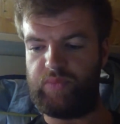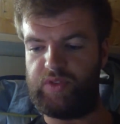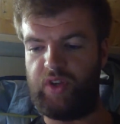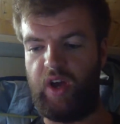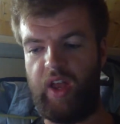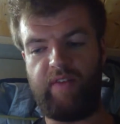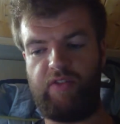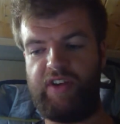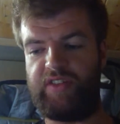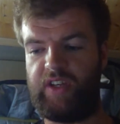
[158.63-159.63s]
So another
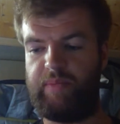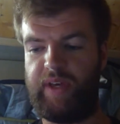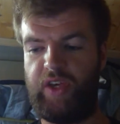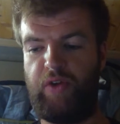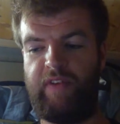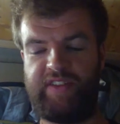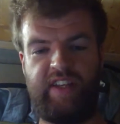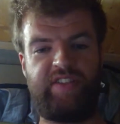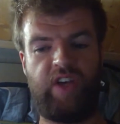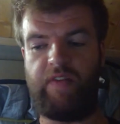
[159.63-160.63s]
reason can be you've listed
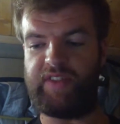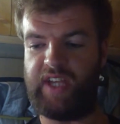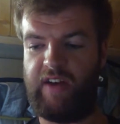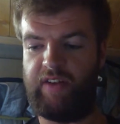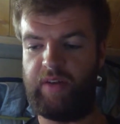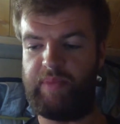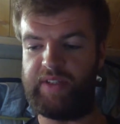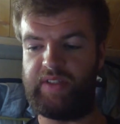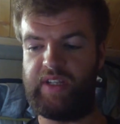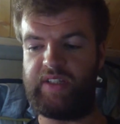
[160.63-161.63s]
a service area
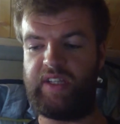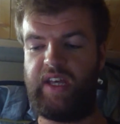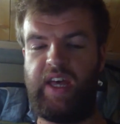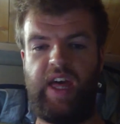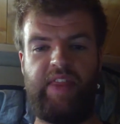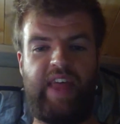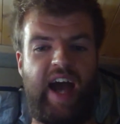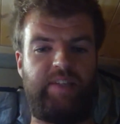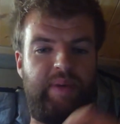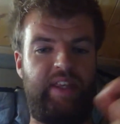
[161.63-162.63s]
business that
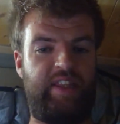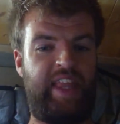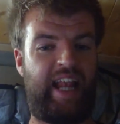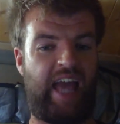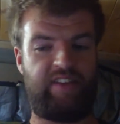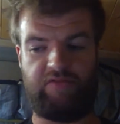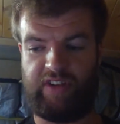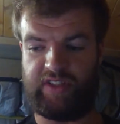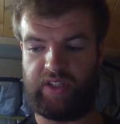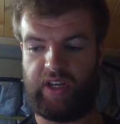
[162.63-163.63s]
has been neglected
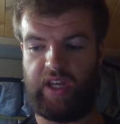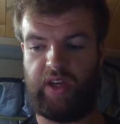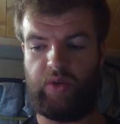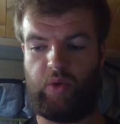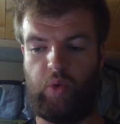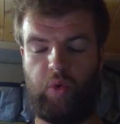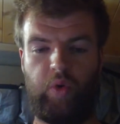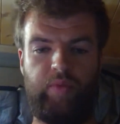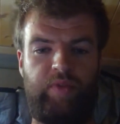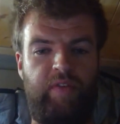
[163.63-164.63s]
recently,
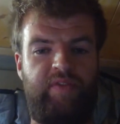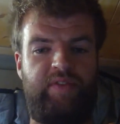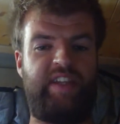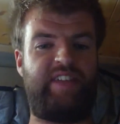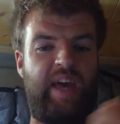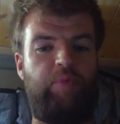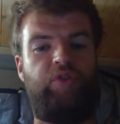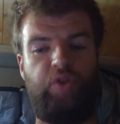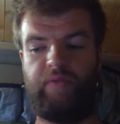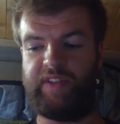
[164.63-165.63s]
or you've
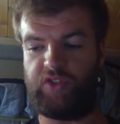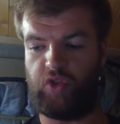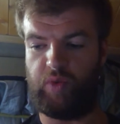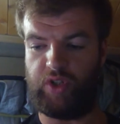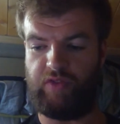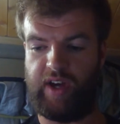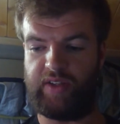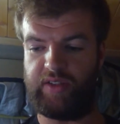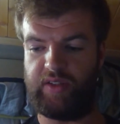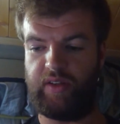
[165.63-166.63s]
disabled your physical
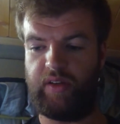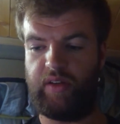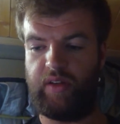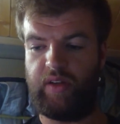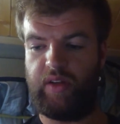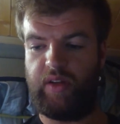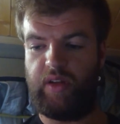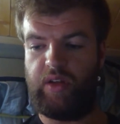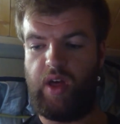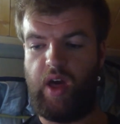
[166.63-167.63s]
address.
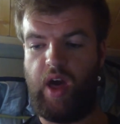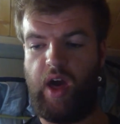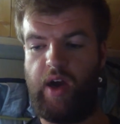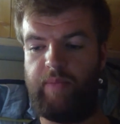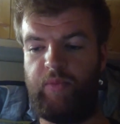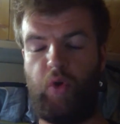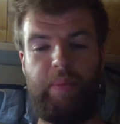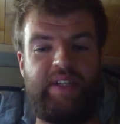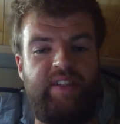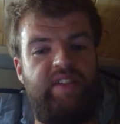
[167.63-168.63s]
Your
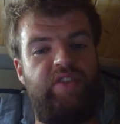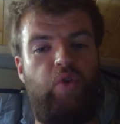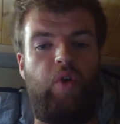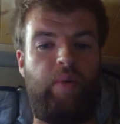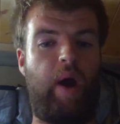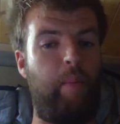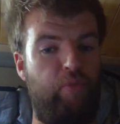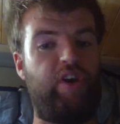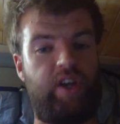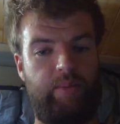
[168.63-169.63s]
business is not
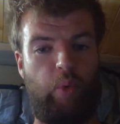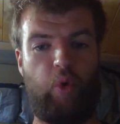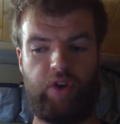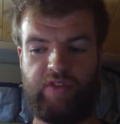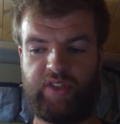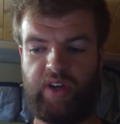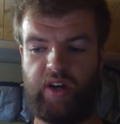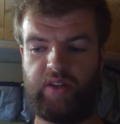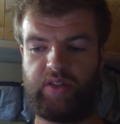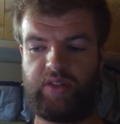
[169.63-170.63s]
brick and mortar as
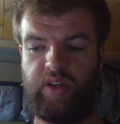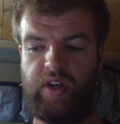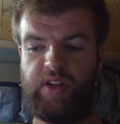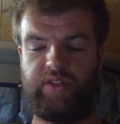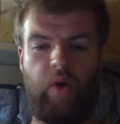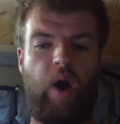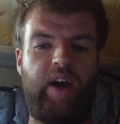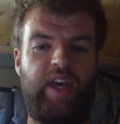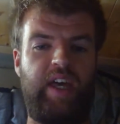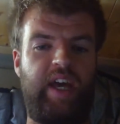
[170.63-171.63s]
such, so
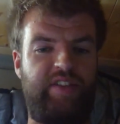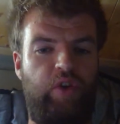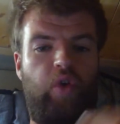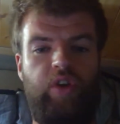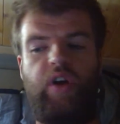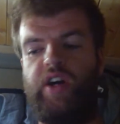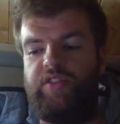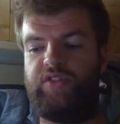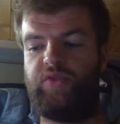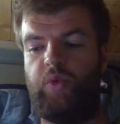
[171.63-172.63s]
i.e. it's an online
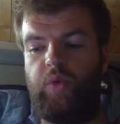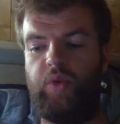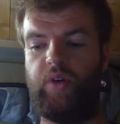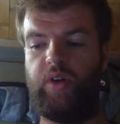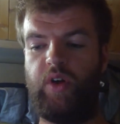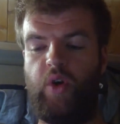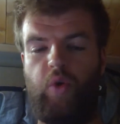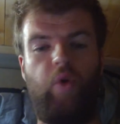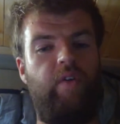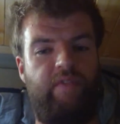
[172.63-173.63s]
store
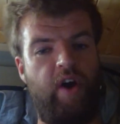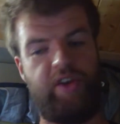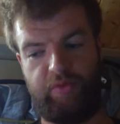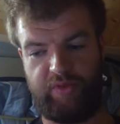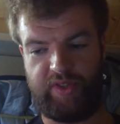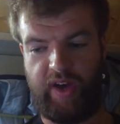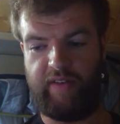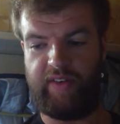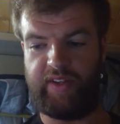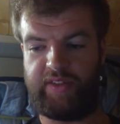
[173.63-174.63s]
or a virtual
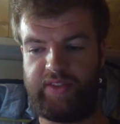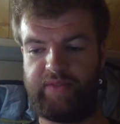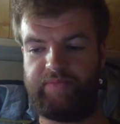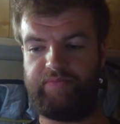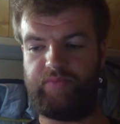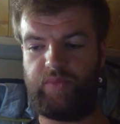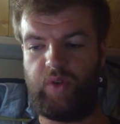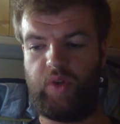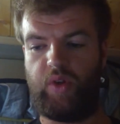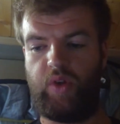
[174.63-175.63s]
service,
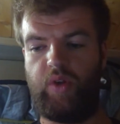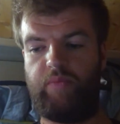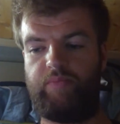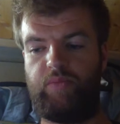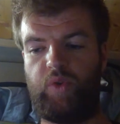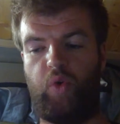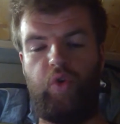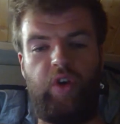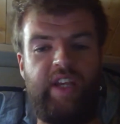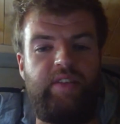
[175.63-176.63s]
or
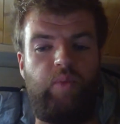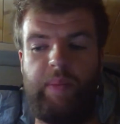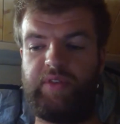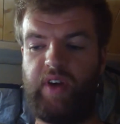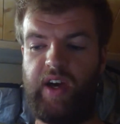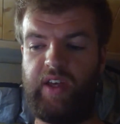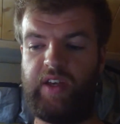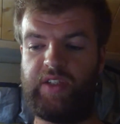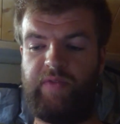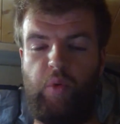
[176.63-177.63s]
your listing website
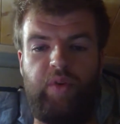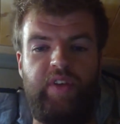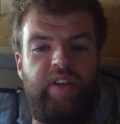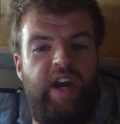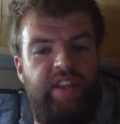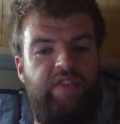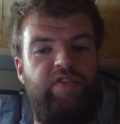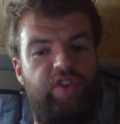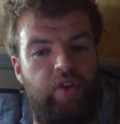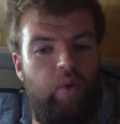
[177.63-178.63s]
is forwarding a
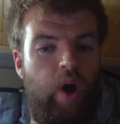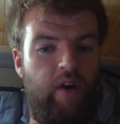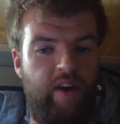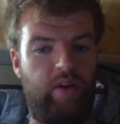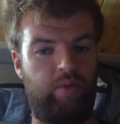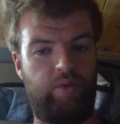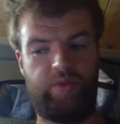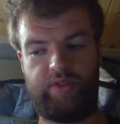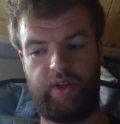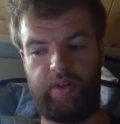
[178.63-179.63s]
different URL
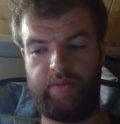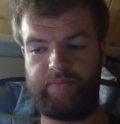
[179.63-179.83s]
also.